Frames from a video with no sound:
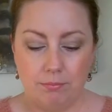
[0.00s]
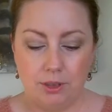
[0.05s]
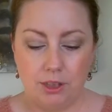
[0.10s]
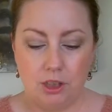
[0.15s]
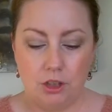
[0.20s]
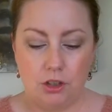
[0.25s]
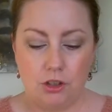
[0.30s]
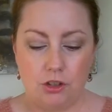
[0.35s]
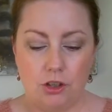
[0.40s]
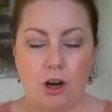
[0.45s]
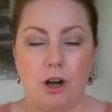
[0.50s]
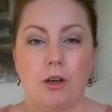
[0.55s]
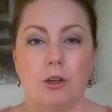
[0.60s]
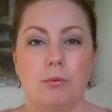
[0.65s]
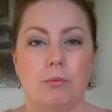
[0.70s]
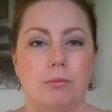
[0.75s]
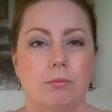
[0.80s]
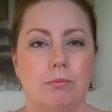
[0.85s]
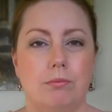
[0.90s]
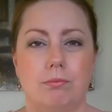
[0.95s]
start
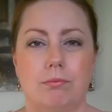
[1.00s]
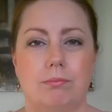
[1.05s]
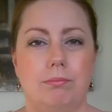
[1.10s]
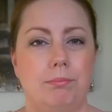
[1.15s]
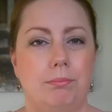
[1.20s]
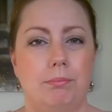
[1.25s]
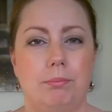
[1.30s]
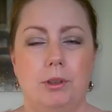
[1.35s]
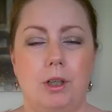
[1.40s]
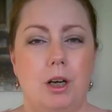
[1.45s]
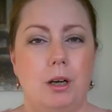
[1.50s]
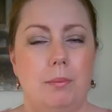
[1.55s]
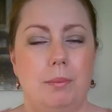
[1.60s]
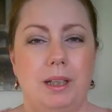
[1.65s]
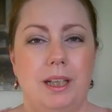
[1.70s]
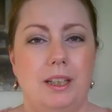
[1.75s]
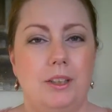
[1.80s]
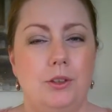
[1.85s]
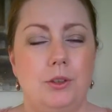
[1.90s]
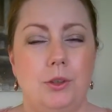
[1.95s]
coming
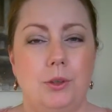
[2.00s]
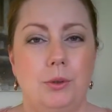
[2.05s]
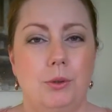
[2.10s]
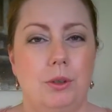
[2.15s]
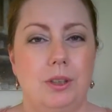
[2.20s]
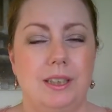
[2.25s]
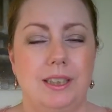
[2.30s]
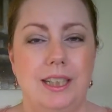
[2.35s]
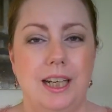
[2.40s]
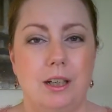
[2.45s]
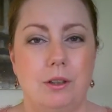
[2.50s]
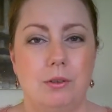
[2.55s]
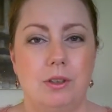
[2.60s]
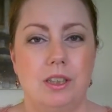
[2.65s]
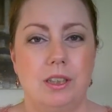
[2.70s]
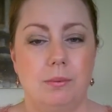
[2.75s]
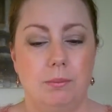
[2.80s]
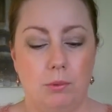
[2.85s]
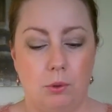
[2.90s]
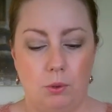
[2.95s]
into your
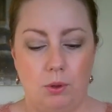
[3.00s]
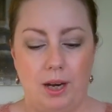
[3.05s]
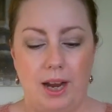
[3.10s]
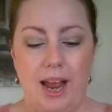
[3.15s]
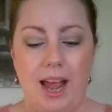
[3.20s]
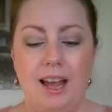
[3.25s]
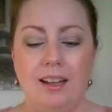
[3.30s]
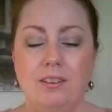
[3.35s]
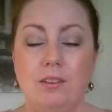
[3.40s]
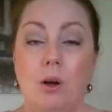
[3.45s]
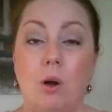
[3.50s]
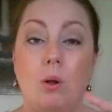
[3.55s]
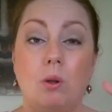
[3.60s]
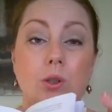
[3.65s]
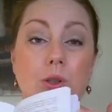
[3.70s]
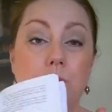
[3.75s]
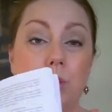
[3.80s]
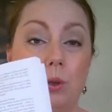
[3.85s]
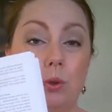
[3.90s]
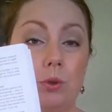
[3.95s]
integrity more. And
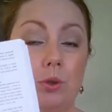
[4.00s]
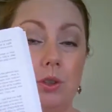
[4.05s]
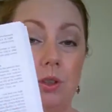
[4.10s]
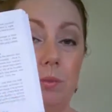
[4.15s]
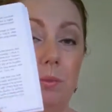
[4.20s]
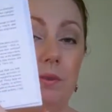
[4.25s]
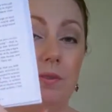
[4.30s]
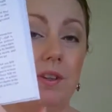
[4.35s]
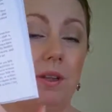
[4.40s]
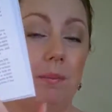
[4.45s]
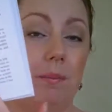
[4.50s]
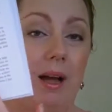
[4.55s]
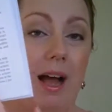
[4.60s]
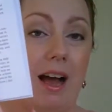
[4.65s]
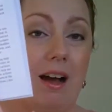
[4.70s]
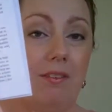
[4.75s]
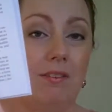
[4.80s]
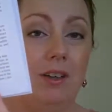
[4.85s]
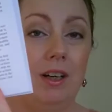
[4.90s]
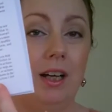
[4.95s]
also some of them
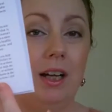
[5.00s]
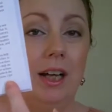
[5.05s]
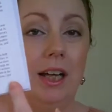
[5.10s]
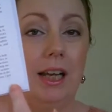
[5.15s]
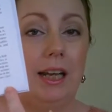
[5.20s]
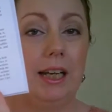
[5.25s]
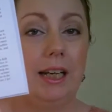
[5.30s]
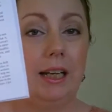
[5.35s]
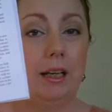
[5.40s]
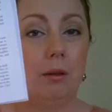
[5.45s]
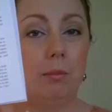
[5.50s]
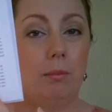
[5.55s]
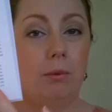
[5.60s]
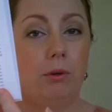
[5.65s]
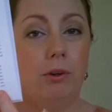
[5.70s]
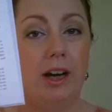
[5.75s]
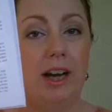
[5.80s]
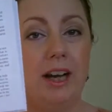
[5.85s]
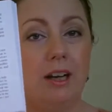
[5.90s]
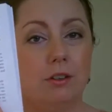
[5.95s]
have little
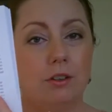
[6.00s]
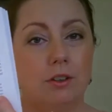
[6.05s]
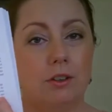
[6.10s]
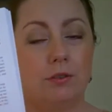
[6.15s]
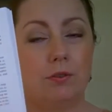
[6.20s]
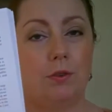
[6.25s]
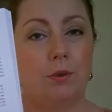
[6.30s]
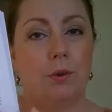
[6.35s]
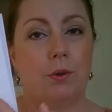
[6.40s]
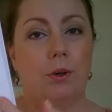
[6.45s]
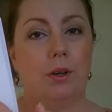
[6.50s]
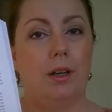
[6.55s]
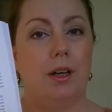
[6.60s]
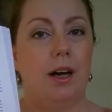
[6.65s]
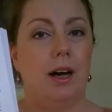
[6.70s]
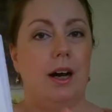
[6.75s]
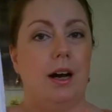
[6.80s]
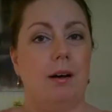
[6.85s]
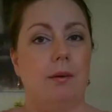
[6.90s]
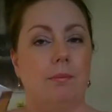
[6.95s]
prayers for,
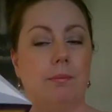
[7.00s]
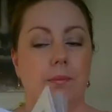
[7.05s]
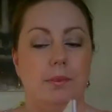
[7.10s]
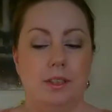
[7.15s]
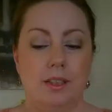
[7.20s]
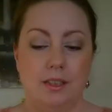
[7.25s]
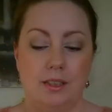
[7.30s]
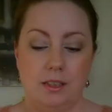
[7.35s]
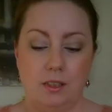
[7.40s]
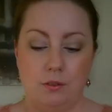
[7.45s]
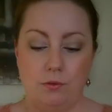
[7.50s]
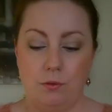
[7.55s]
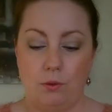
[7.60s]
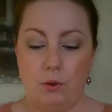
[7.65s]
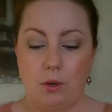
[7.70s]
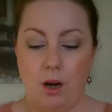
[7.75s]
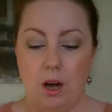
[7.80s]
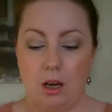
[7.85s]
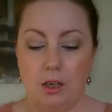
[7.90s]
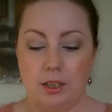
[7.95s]
this is
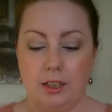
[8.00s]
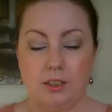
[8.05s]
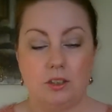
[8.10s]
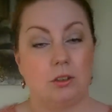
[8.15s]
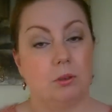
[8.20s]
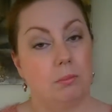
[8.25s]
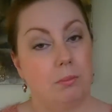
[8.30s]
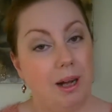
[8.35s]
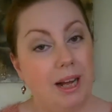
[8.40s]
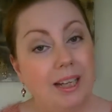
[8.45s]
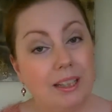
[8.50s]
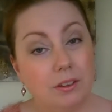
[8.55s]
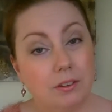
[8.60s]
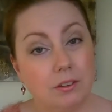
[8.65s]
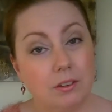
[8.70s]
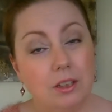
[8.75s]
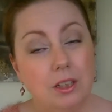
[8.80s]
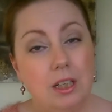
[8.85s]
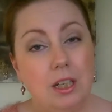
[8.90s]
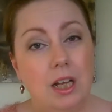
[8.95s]
for Archangel
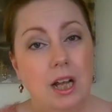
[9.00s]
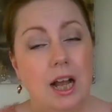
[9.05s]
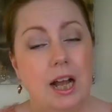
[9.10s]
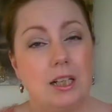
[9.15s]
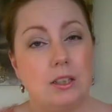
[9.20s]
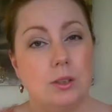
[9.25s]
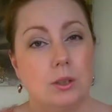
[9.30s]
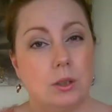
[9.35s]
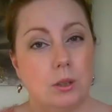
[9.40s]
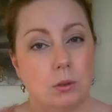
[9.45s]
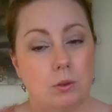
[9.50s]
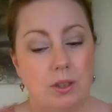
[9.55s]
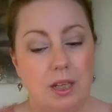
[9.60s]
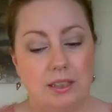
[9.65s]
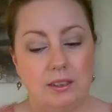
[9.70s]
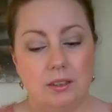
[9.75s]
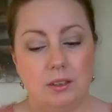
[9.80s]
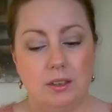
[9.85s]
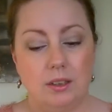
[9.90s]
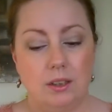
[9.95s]
Michael, and so
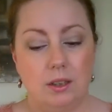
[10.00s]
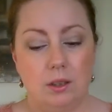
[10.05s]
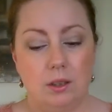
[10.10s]
that's